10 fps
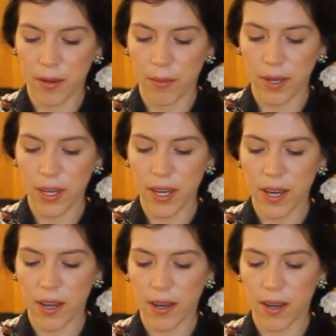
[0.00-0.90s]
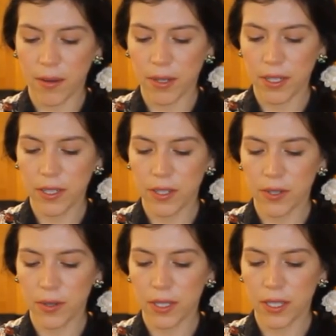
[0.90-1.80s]
But yeah, I'm going to do
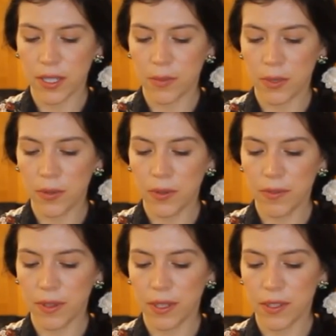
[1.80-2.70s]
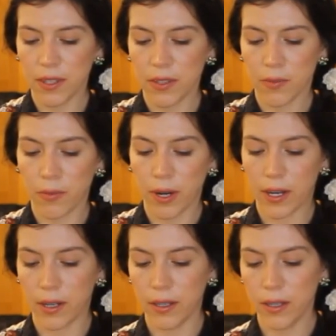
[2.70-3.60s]
a teaspoon of this as
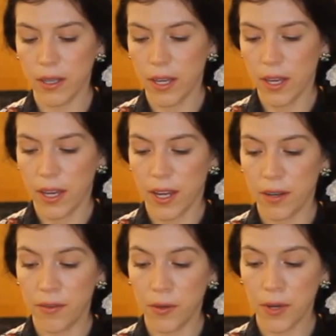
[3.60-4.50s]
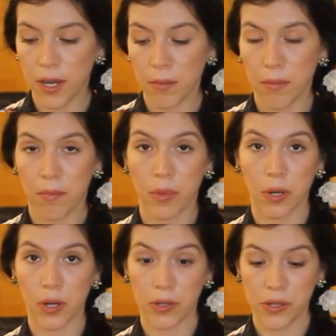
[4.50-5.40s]
well. And if you get
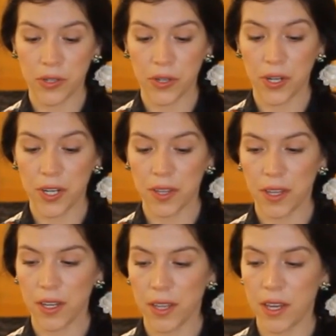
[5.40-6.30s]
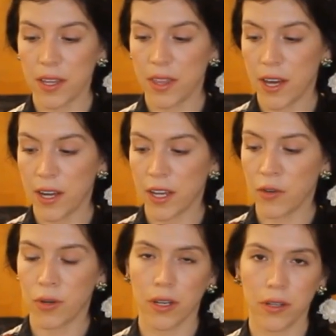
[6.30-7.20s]
burned or anything like that, you
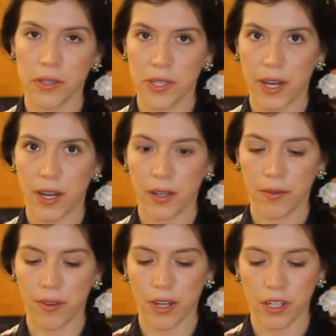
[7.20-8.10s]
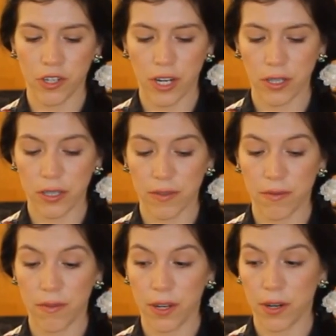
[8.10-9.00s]
can use the aloe vera gel. It's
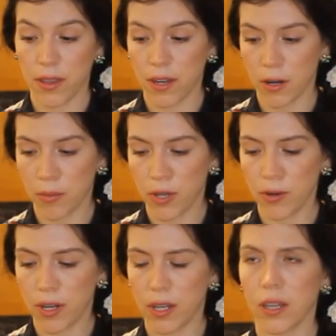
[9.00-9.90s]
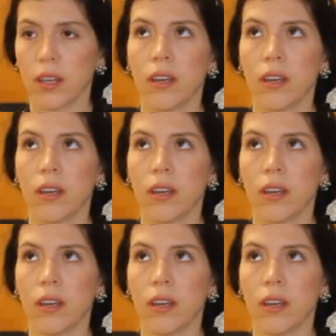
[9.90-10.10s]
very therapeutic.